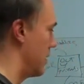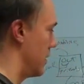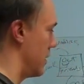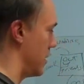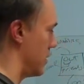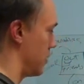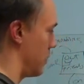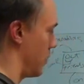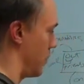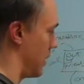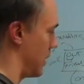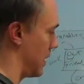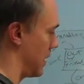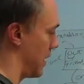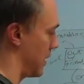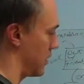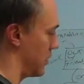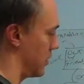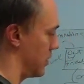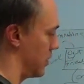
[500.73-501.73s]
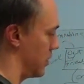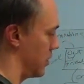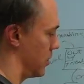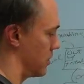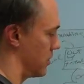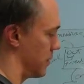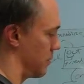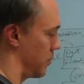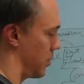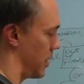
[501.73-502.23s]
there's where we could actually do
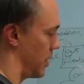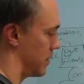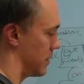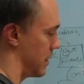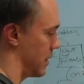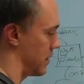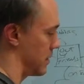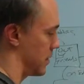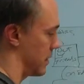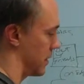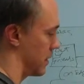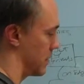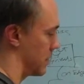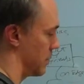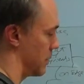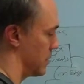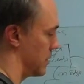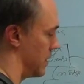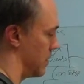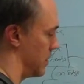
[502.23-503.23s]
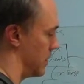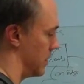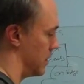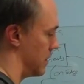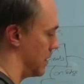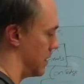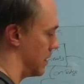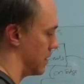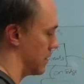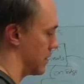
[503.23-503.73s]
some processing, some
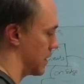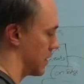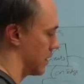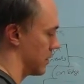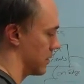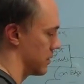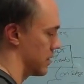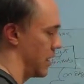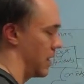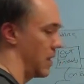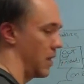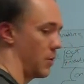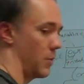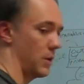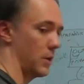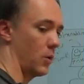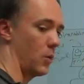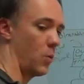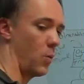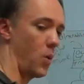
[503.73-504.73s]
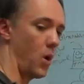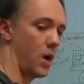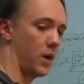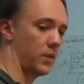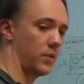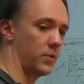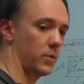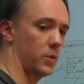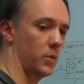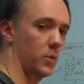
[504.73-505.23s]
CBT skills. We could
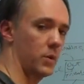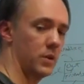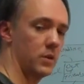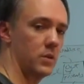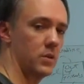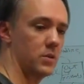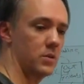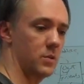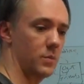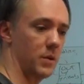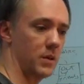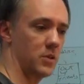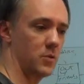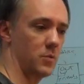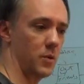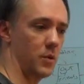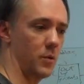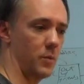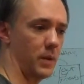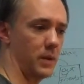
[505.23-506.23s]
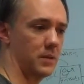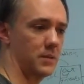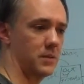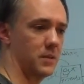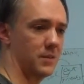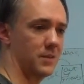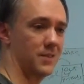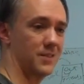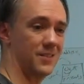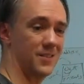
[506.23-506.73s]
walk through and do some experiments.
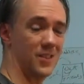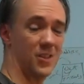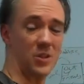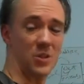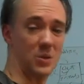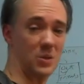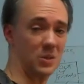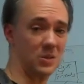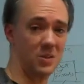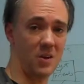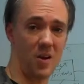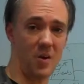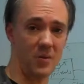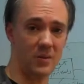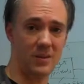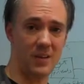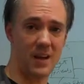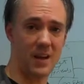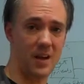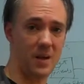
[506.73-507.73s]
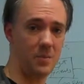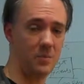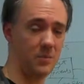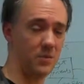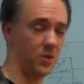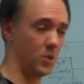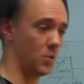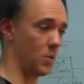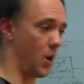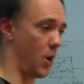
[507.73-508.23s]
Do you do this all the time?
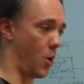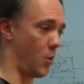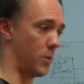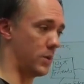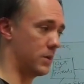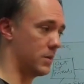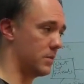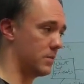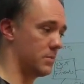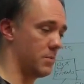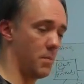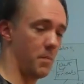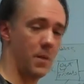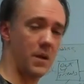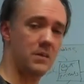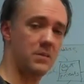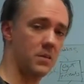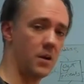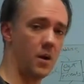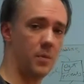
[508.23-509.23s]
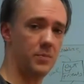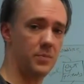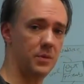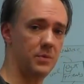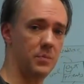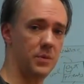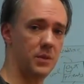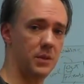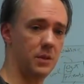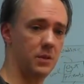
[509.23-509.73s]
Do you always mess up
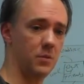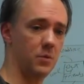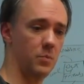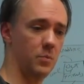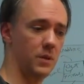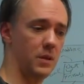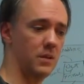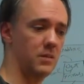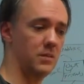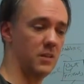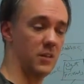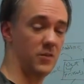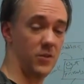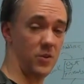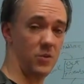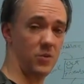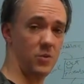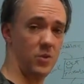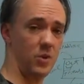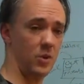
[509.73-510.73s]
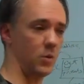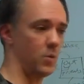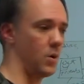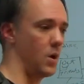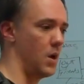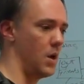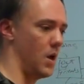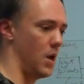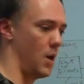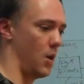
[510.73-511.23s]
this particular piece? If you
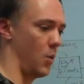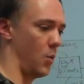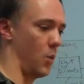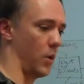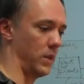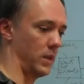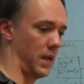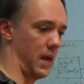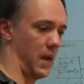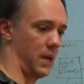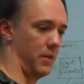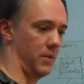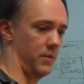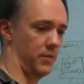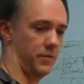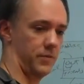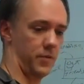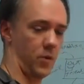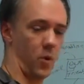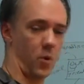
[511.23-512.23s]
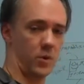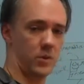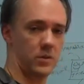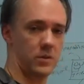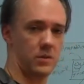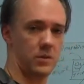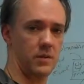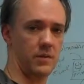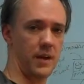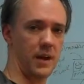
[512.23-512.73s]
do, what kind of
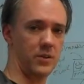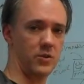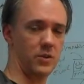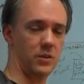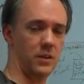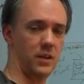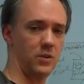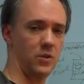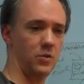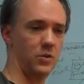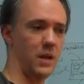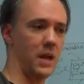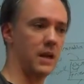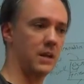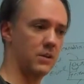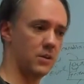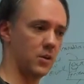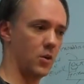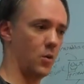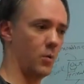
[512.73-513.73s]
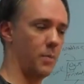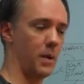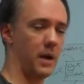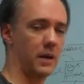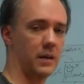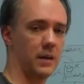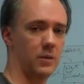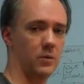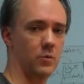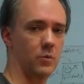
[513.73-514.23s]
course of action can you take to go
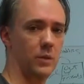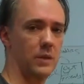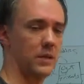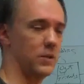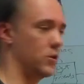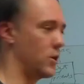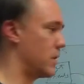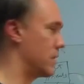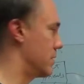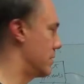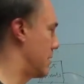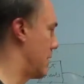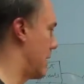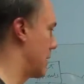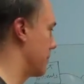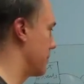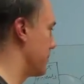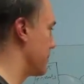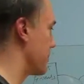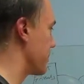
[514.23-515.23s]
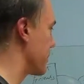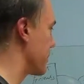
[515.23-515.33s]
back and readjust that?